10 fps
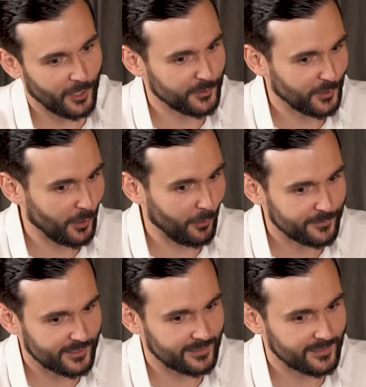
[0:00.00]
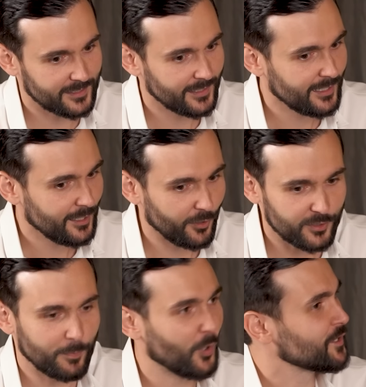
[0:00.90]
go in your loft and those
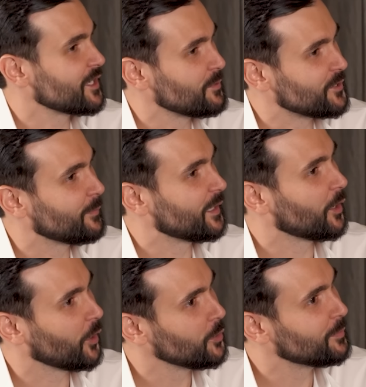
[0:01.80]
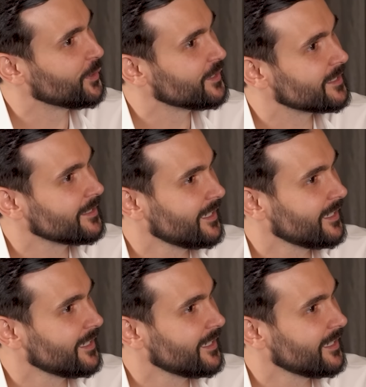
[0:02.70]
boxes which have been unopened,